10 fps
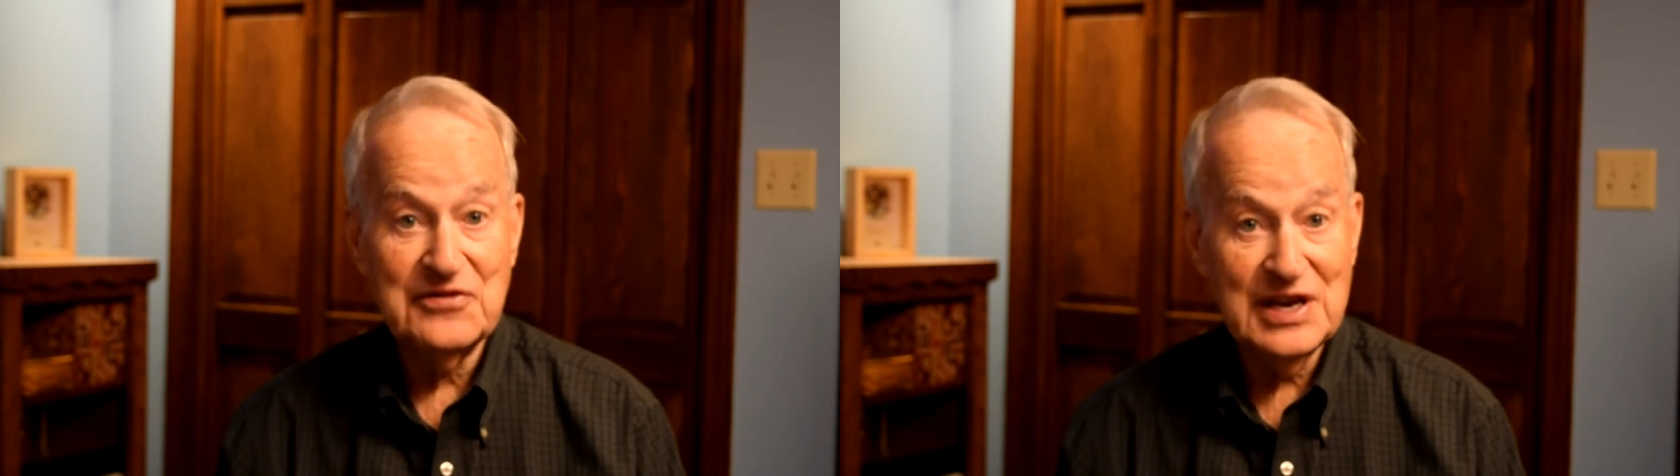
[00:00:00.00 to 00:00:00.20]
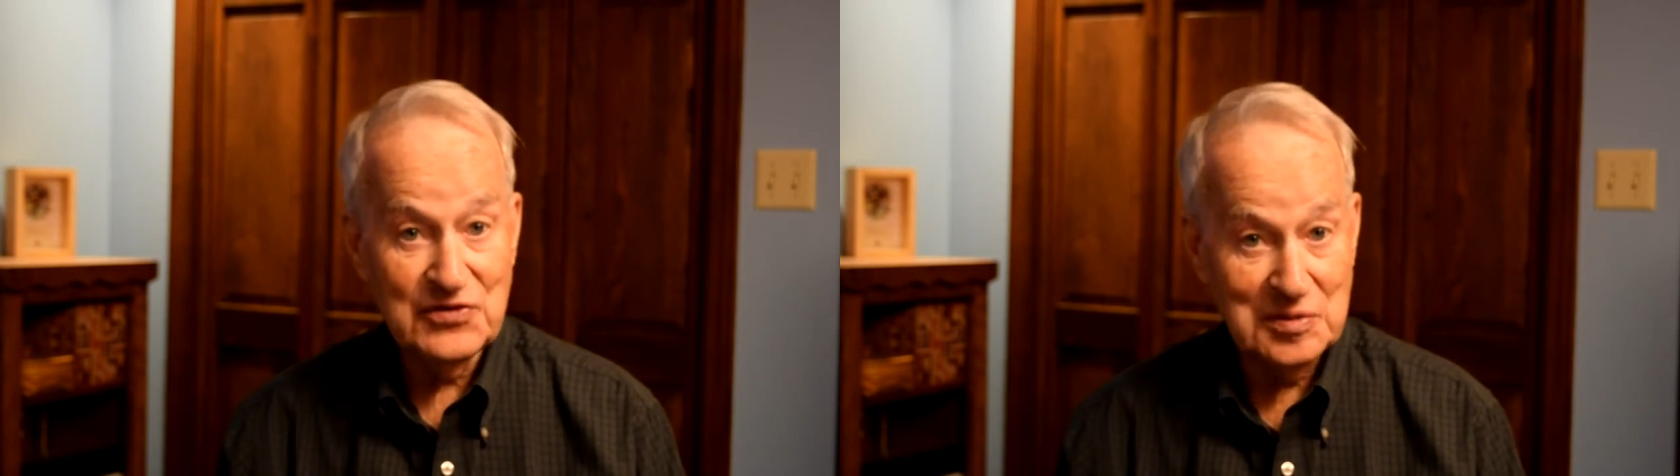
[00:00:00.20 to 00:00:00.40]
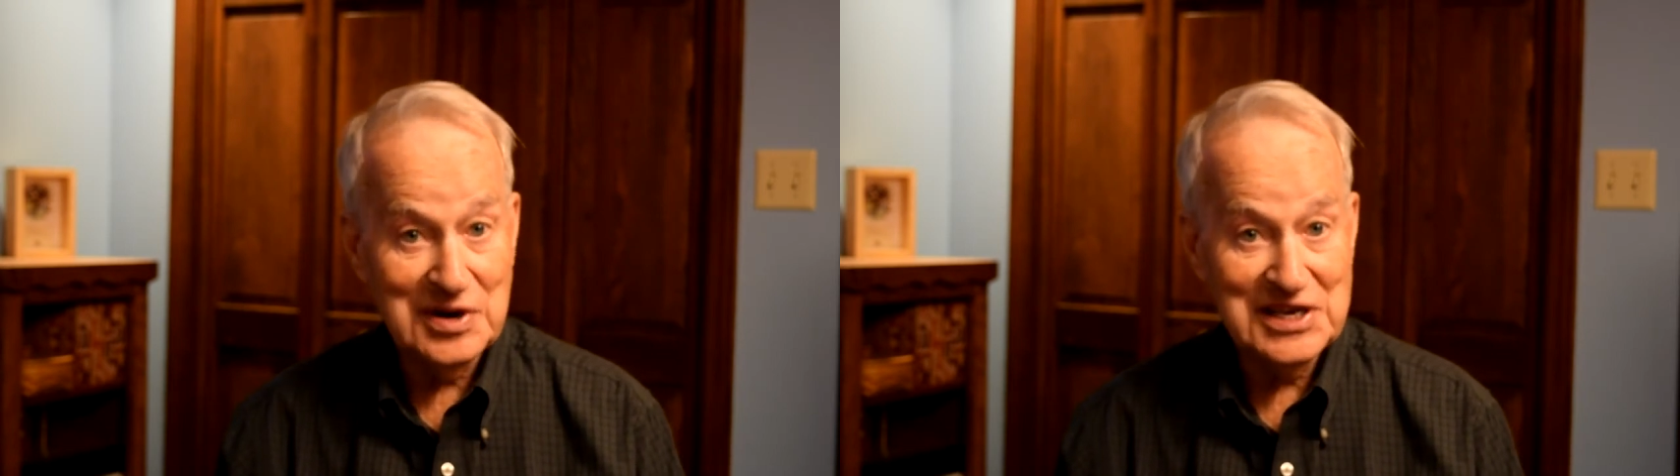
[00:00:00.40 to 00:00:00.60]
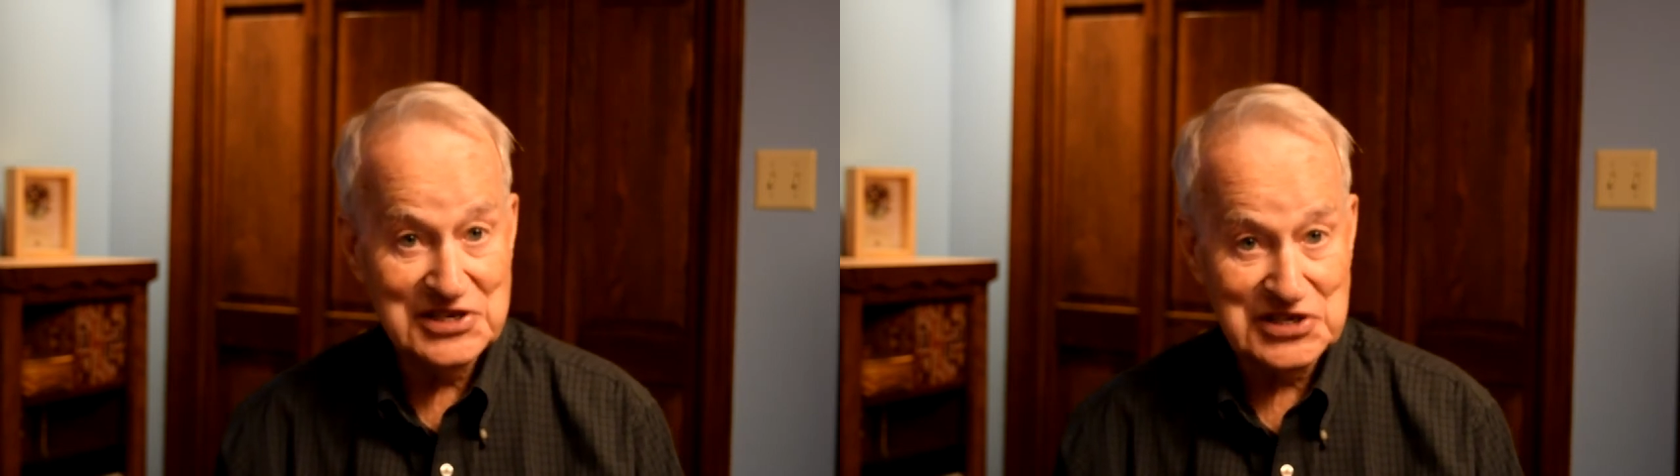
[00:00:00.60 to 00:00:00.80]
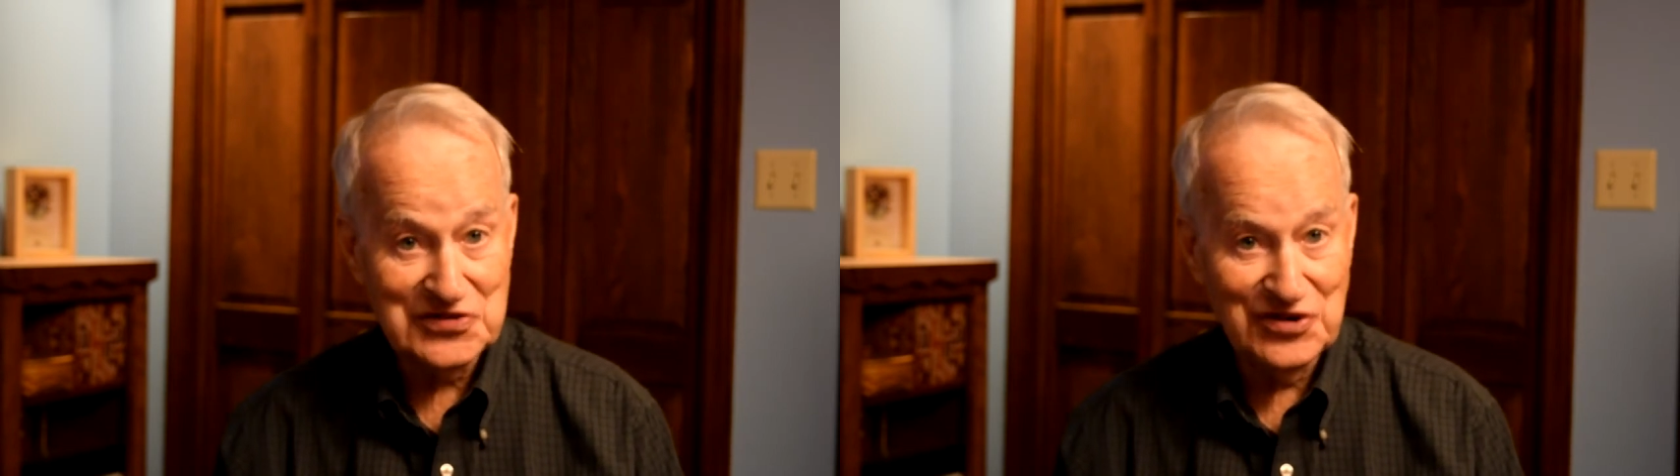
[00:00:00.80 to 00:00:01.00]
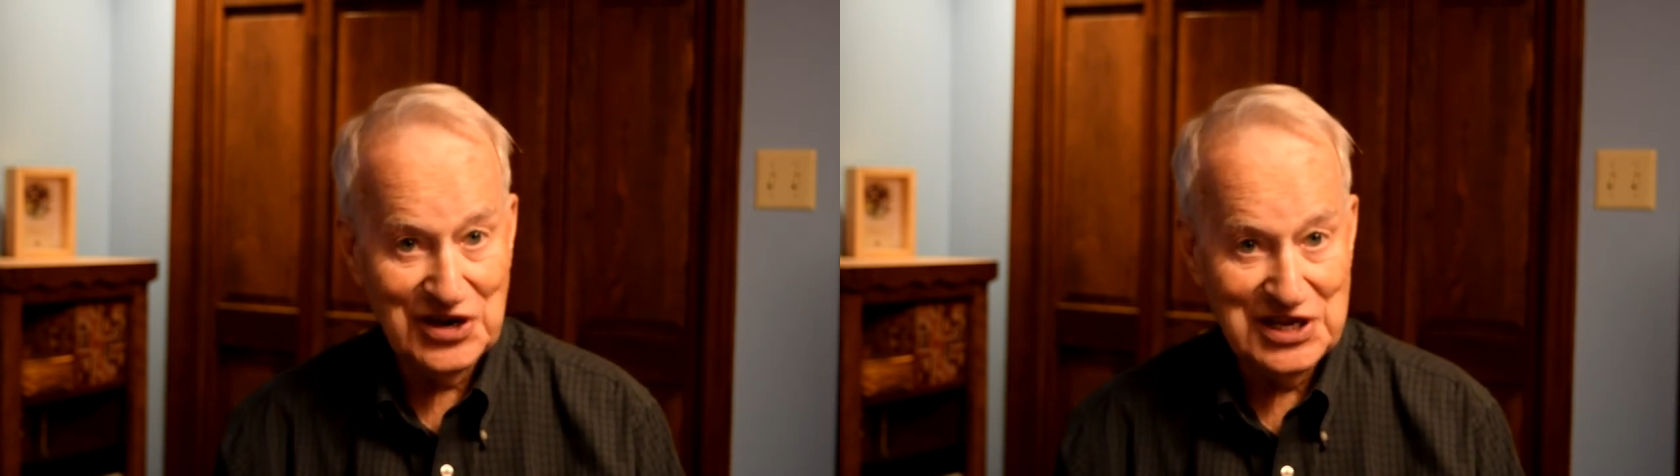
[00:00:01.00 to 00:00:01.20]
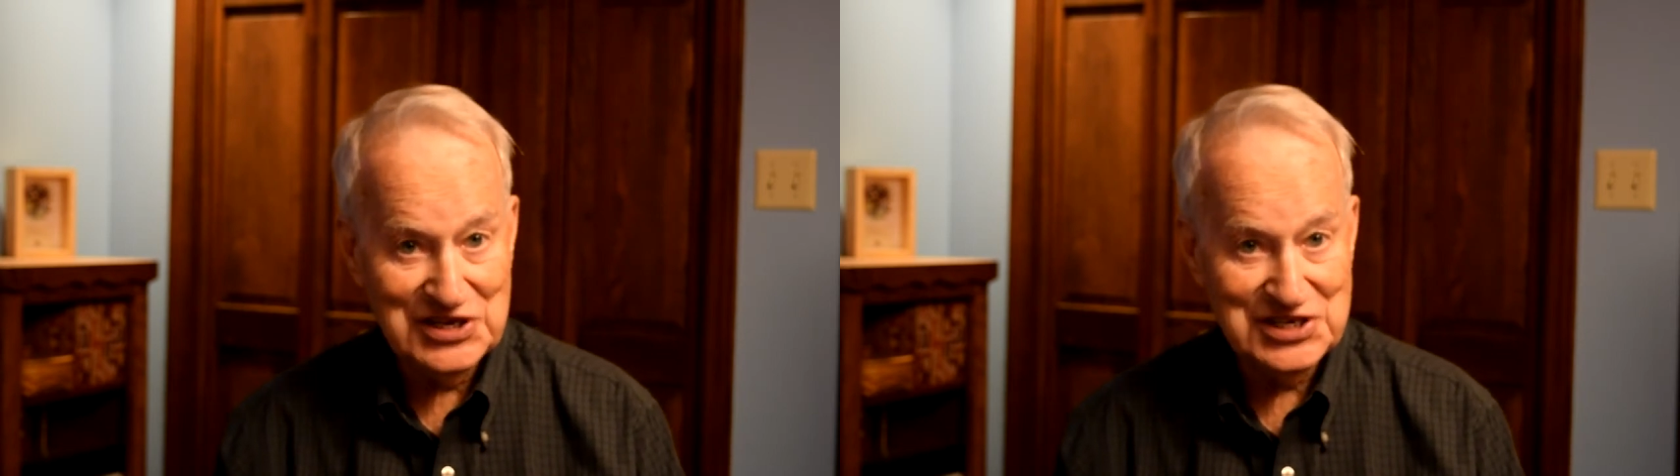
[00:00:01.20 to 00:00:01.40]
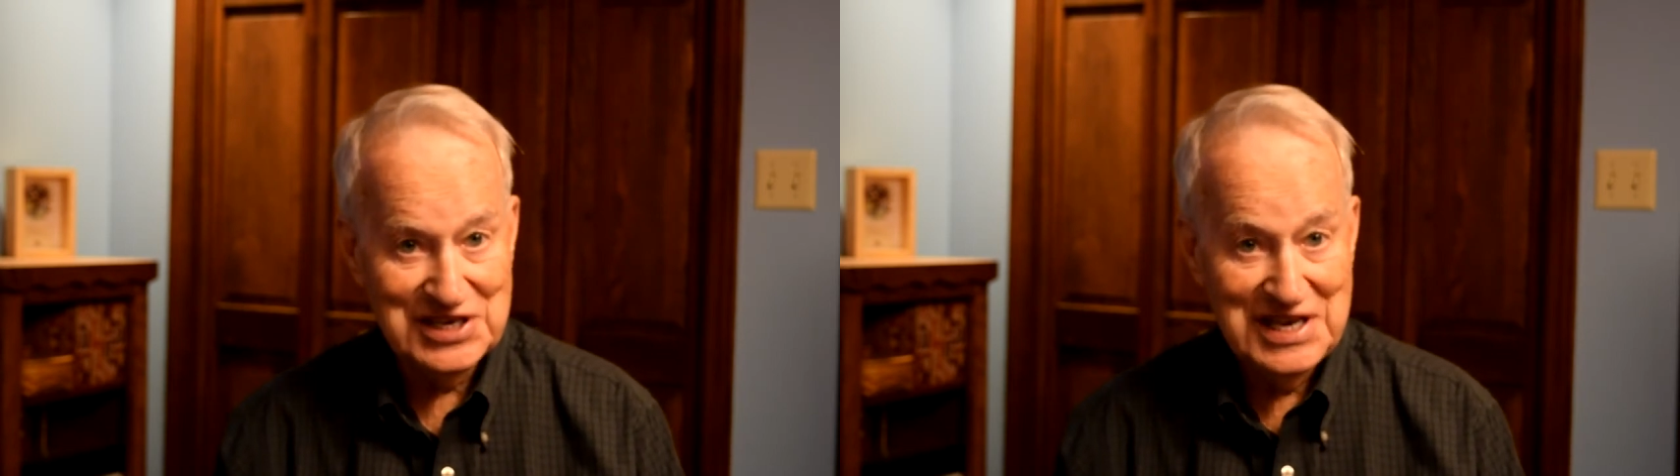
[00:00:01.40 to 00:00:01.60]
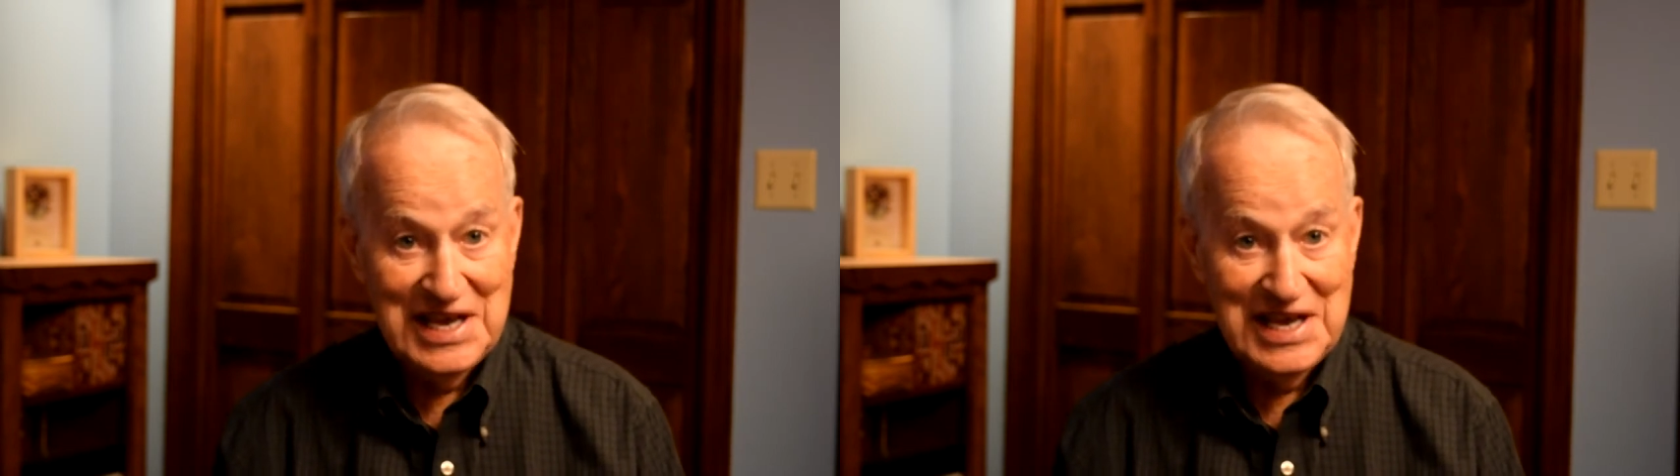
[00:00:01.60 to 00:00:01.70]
favorite places for lunch.